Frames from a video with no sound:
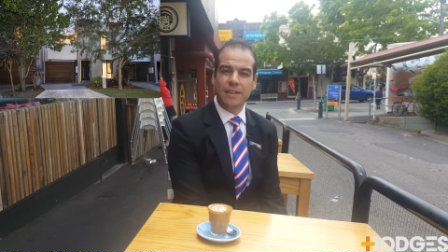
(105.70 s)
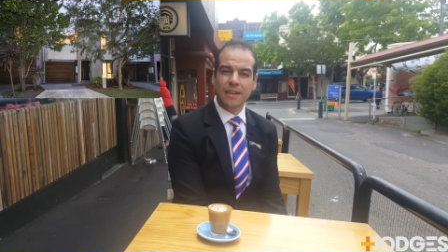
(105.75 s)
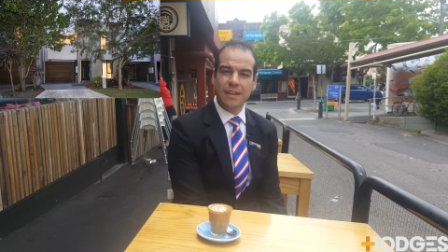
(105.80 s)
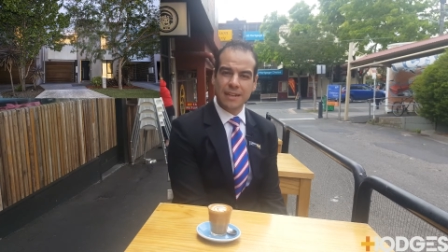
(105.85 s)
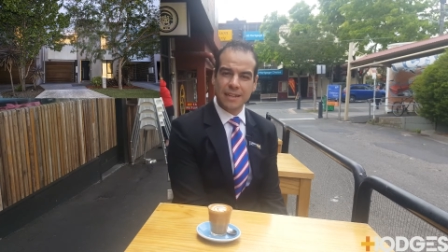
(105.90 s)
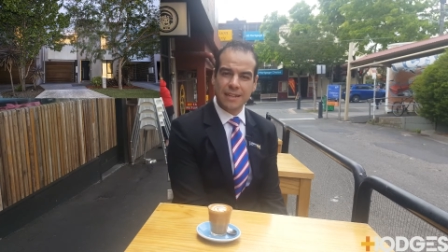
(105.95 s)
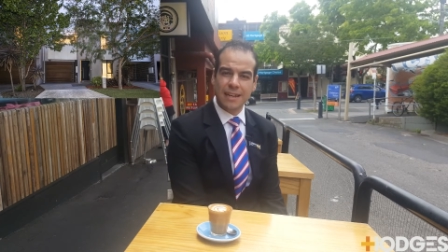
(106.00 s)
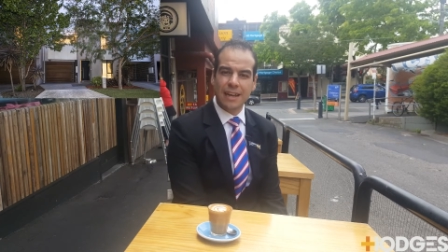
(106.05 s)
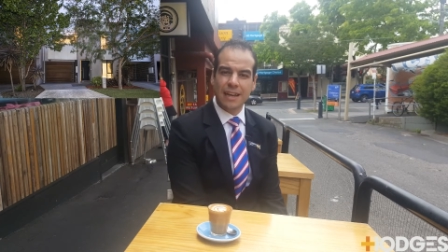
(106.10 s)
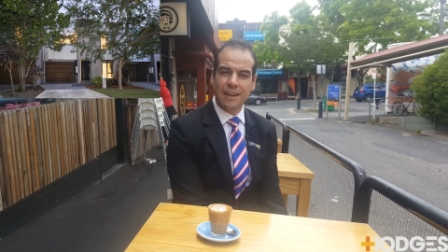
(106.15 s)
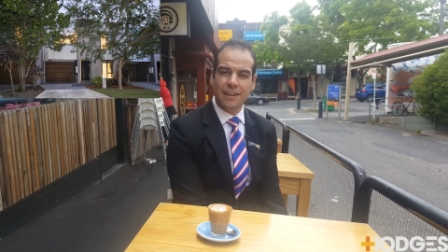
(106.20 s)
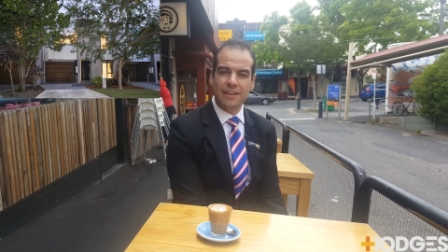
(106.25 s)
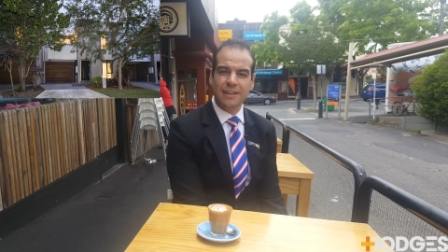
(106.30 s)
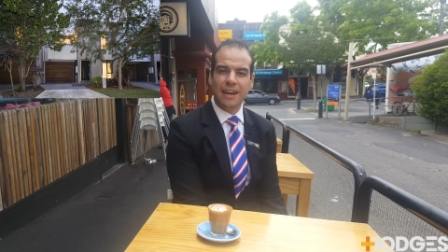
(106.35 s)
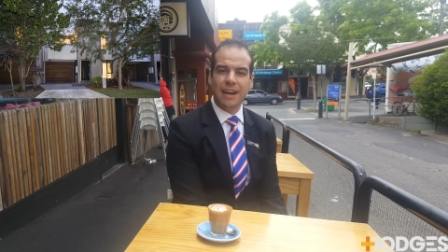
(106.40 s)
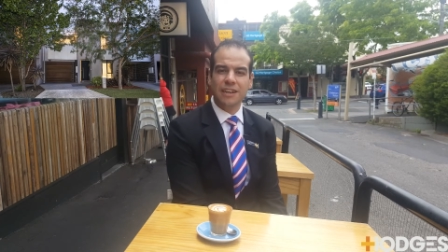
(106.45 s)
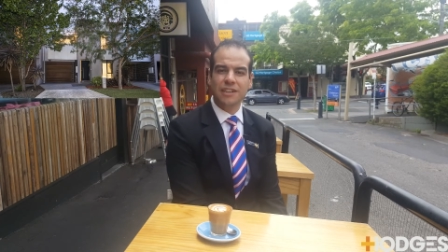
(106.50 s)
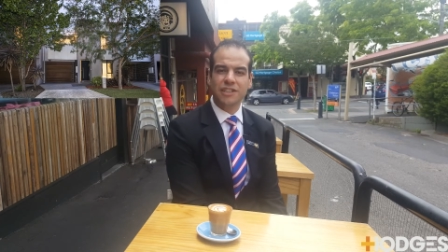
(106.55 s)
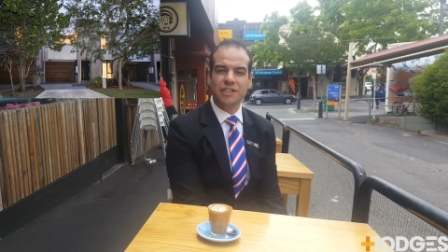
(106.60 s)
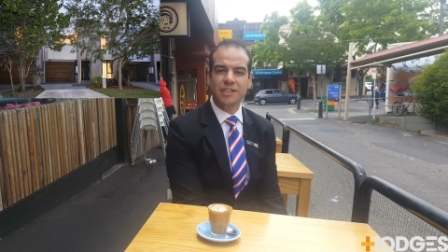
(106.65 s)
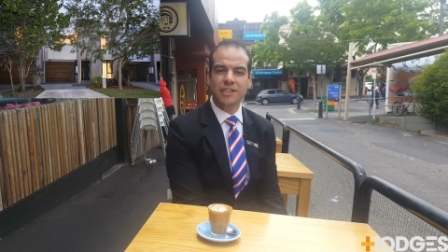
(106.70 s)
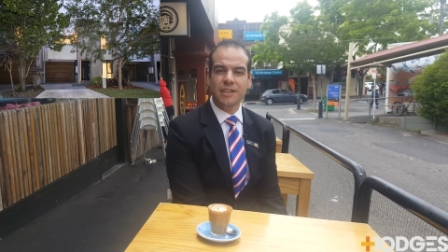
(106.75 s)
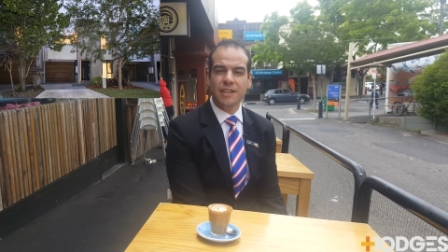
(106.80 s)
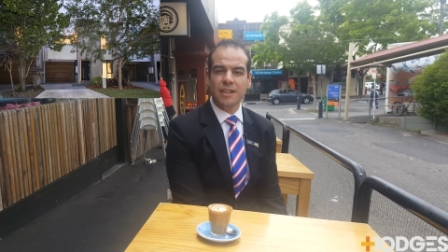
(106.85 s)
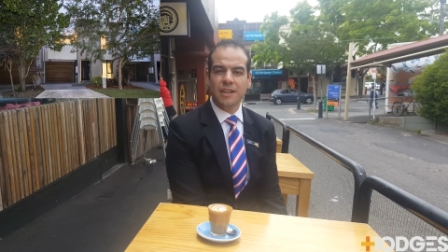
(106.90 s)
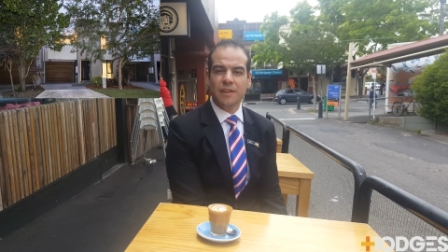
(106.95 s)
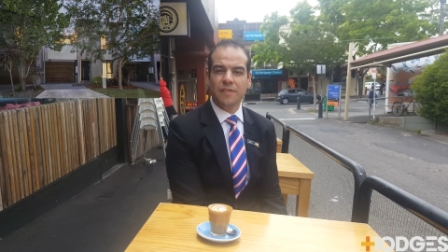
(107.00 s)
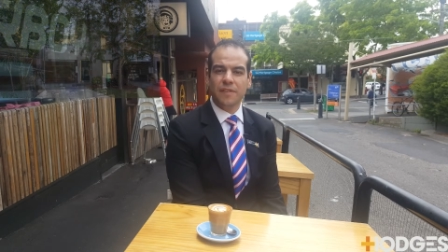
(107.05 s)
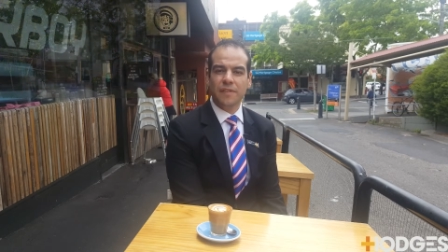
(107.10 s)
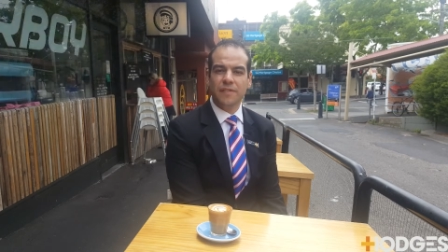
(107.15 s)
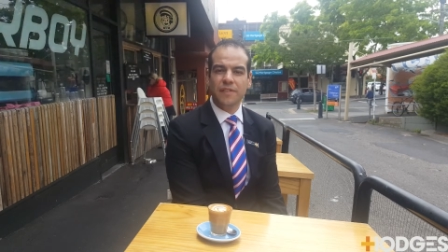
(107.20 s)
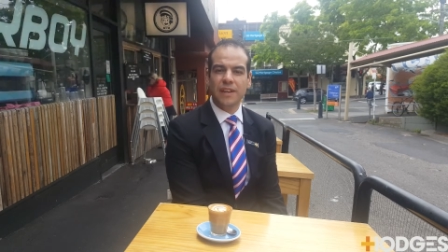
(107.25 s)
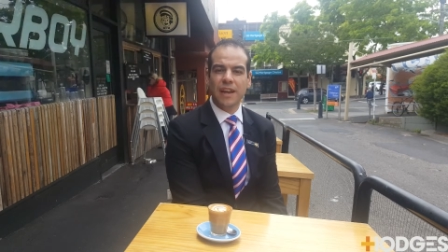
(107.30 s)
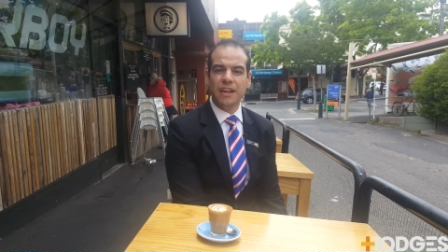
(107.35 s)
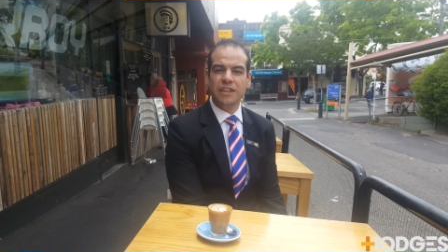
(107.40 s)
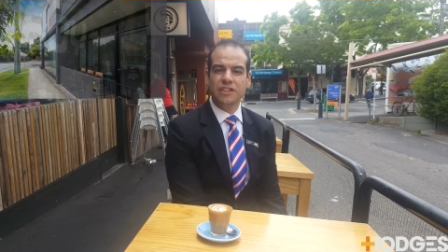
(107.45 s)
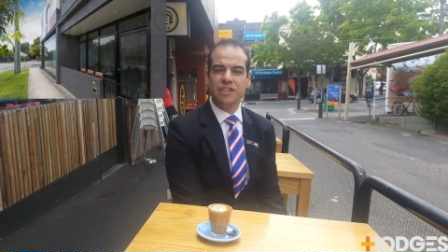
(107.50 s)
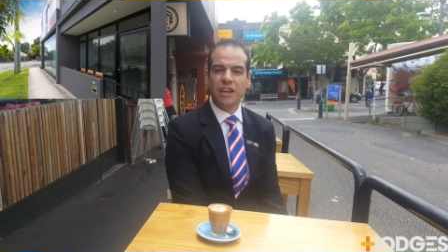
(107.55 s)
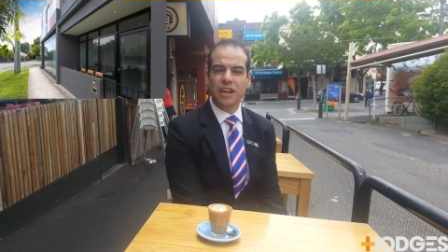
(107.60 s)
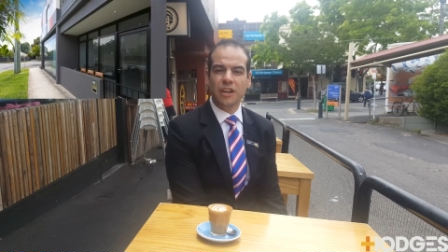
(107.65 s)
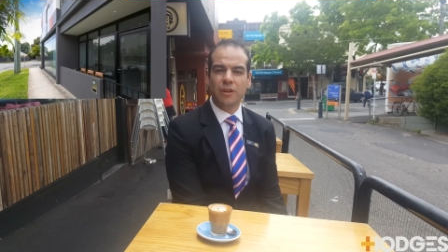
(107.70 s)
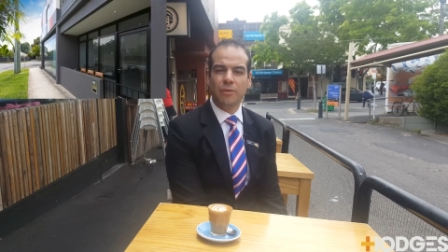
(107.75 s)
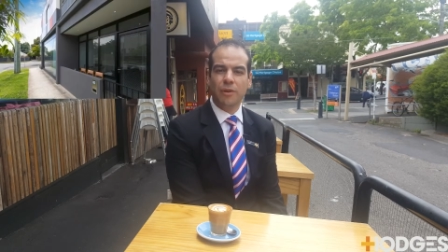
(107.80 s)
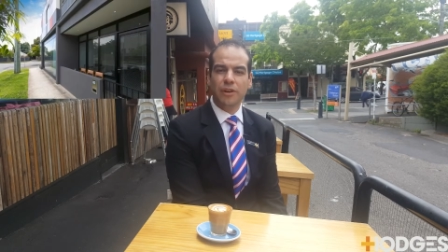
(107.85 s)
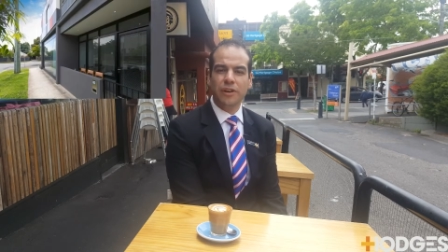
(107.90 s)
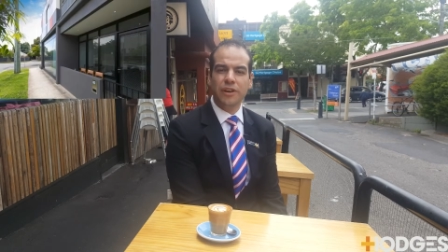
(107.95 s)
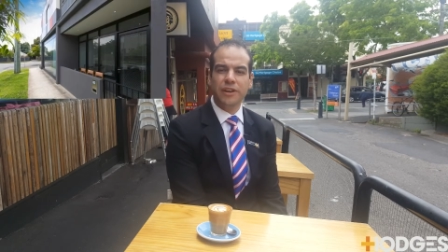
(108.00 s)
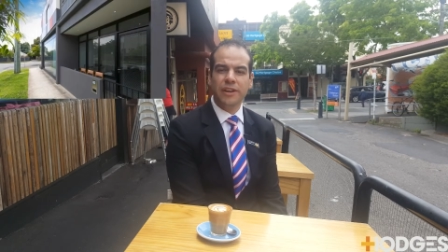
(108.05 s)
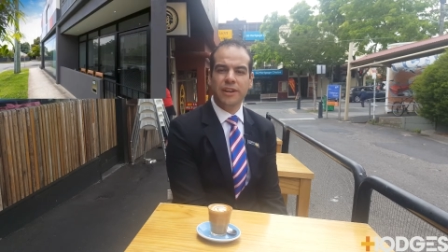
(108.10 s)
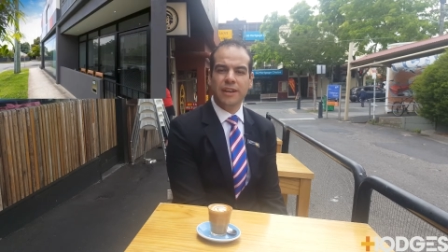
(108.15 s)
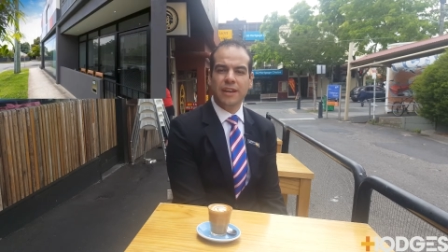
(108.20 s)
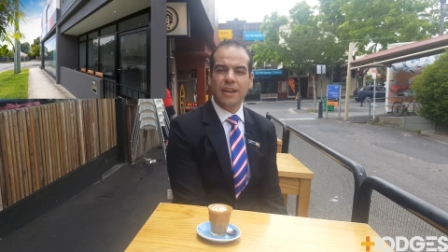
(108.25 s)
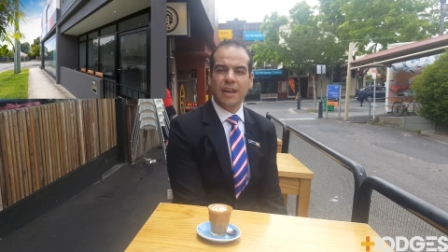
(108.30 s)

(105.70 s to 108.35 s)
in that location. 58 Jack Road,